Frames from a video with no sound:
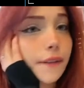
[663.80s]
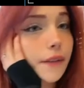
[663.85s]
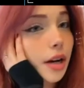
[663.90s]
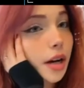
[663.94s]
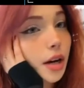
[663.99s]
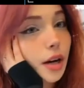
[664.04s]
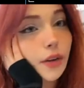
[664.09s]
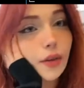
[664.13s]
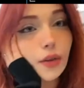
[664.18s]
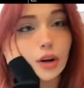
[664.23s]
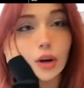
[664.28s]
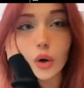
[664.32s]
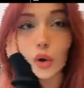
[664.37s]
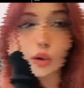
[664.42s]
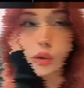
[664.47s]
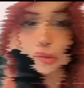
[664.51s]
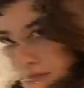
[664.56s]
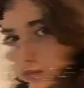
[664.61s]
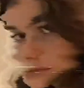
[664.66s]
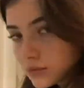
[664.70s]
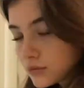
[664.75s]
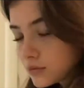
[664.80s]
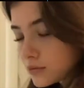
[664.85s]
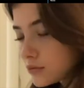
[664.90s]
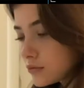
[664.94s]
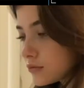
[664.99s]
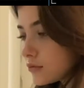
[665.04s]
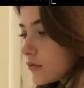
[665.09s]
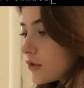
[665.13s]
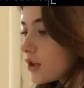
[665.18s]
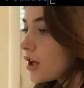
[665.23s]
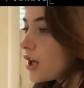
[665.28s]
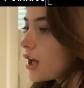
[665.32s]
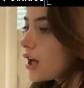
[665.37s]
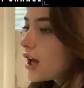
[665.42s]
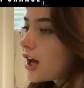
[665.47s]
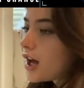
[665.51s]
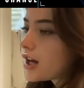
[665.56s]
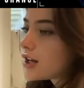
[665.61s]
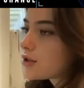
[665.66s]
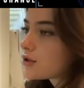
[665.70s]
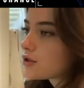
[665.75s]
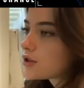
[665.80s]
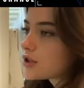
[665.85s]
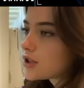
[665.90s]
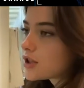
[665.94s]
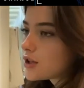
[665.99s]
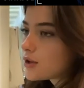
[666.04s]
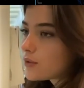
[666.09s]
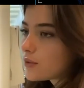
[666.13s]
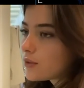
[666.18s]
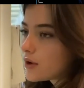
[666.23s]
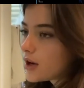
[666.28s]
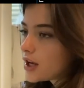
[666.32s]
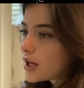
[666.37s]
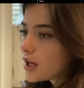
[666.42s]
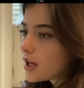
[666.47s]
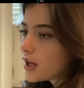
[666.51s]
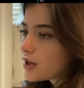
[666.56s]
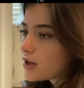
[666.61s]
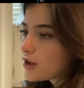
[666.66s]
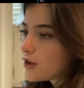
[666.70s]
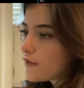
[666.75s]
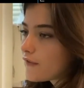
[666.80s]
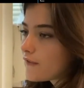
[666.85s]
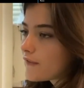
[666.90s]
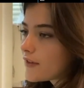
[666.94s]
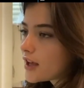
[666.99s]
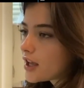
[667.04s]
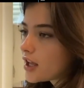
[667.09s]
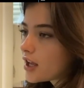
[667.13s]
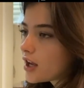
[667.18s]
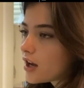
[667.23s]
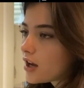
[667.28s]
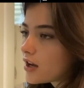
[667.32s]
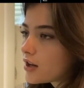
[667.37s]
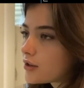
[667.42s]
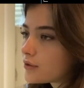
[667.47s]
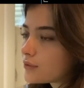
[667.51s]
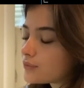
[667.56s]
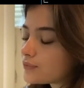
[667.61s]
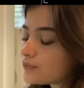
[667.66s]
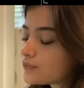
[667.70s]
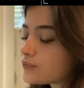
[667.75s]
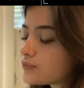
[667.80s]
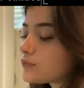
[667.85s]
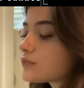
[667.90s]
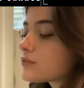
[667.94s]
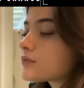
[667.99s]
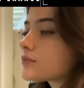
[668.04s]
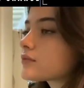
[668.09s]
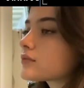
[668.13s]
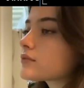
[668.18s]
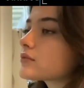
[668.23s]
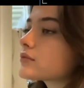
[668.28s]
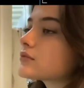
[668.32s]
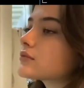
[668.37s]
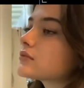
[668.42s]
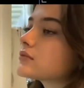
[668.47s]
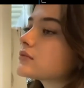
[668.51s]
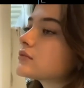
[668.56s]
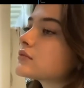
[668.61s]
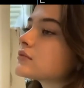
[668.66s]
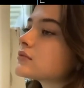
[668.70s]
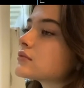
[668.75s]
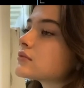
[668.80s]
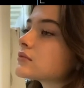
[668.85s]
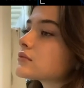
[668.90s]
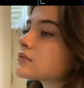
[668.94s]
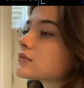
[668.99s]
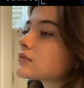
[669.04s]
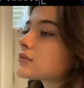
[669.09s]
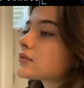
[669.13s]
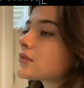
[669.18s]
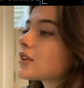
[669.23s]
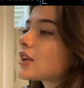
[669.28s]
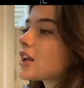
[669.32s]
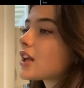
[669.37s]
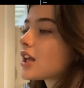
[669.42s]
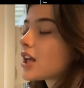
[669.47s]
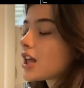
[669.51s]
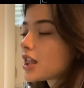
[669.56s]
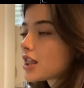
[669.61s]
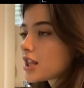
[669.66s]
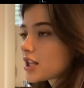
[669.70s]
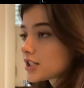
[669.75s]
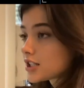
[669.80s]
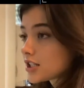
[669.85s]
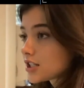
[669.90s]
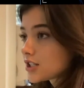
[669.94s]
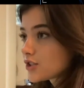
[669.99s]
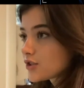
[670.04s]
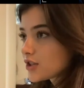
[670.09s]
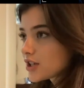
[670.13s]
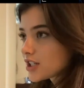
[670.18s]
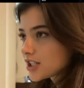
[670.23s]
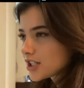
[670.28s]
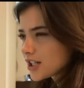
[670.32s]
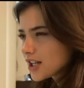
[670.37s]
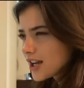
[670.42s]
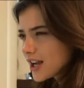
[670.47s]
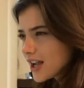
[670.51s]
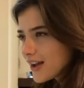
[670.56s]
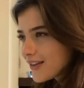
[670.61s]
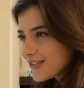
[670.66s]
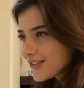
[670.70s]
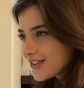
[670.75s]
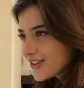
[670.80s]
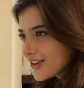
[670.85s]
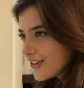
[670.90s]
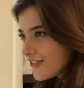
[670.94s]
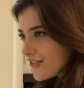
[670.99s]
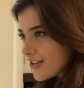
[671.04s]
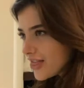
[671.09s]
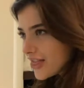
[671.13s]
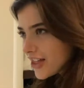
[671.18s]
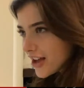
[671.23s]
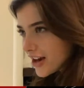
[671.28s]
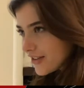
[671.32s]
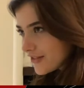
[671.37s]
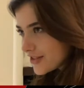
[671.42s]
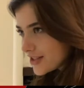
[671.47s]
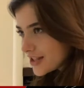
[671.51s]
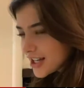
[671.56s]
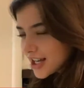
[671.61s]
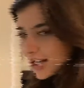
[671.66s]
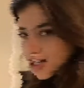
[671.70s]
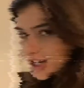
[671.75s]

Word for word: in the porn industry. I'm tr- we're trying to teach you guys that the porn industry is just evil all the way around. It's not real sex. It's not real life. It's not real anything. It's